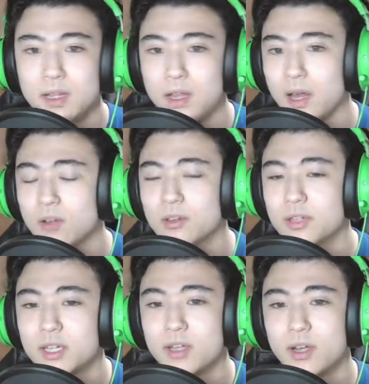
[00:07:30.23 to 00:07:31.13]
And I'll
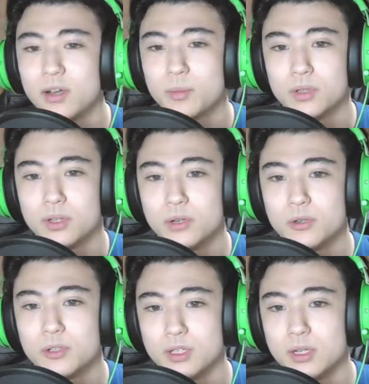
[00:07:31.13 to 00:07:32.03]
link down
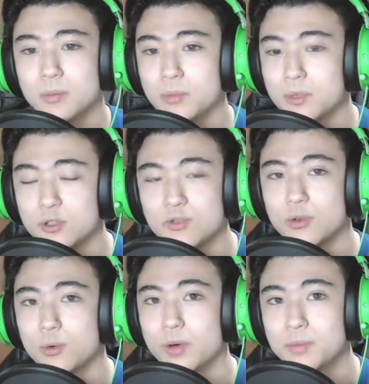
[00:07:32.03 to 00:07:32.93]
below some
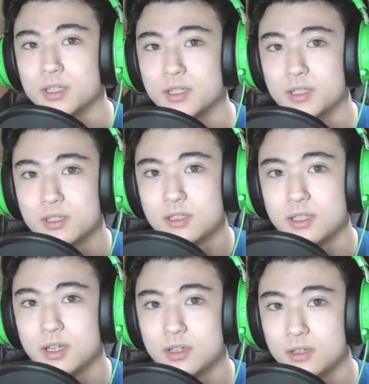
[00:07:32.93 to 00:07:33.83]
useful websites
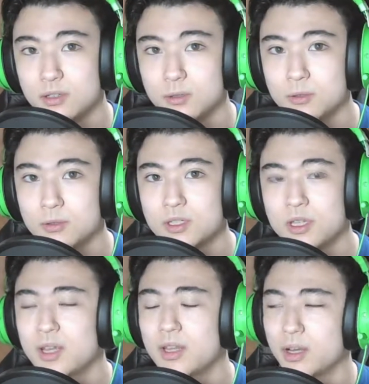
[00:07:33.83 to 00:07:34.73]
that you can use
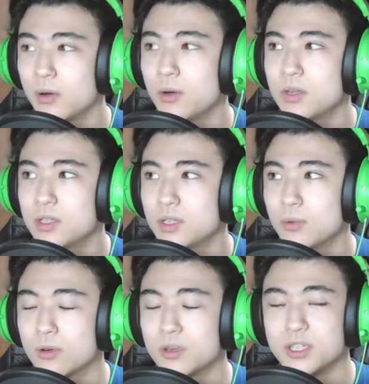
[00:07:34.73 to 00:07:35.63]
that go into
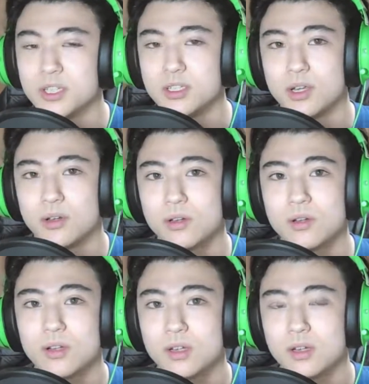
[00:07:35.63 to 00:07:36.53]
more
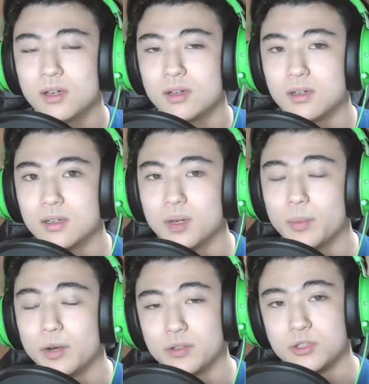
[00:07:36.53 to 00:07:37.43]
detail
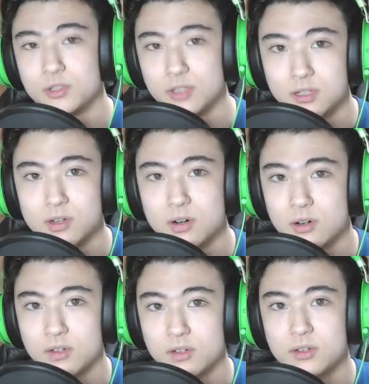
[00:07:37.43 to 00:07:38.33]
about Suica
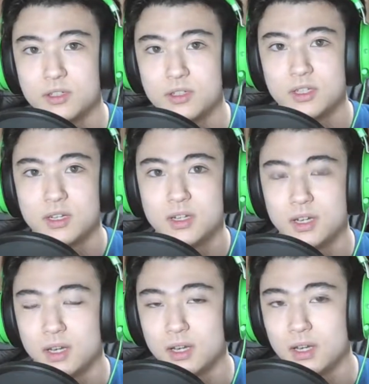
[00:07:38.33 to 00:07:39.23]
cards
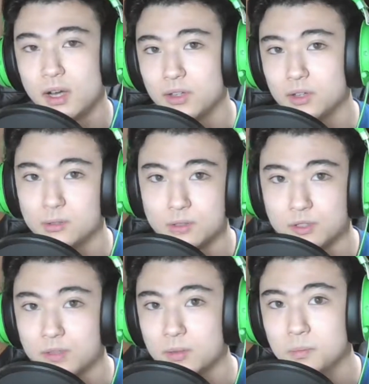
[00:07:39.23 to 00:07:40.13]
and how to use
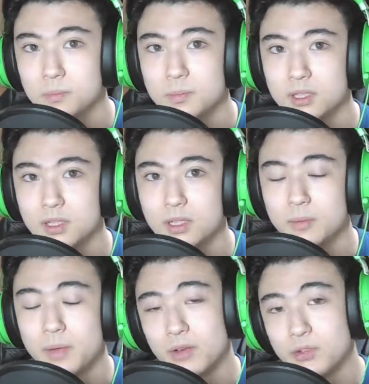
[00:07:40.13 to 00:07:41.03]
them,
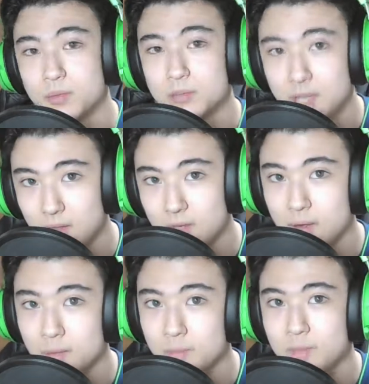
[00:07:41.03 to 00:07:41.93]
how to obtain
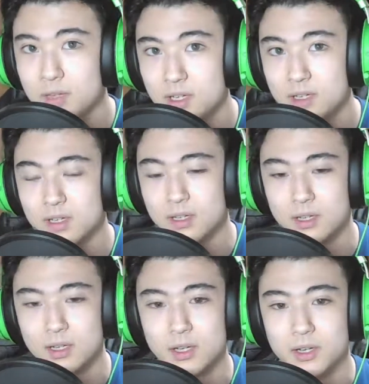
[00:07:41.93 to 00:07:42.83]
them,
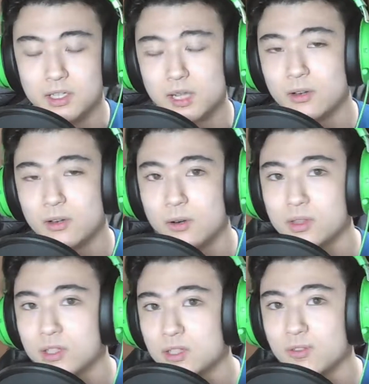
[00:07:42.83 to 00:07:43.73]
because I know
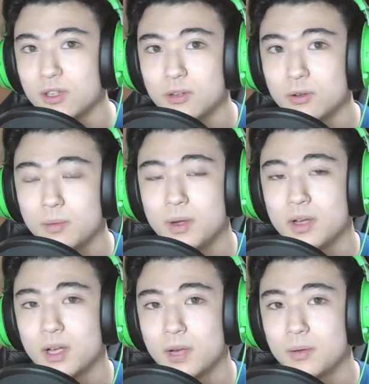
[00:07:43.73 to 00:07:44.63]
in this video it
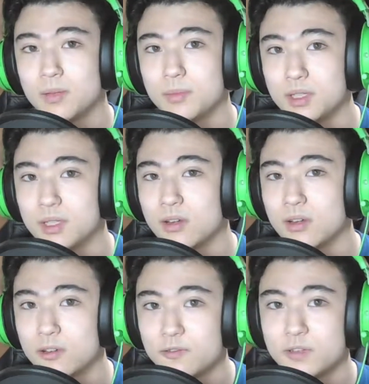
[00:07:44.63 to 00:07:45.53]
might not be
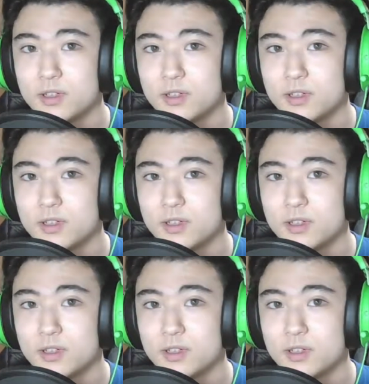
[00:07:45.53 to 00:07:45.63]
enough.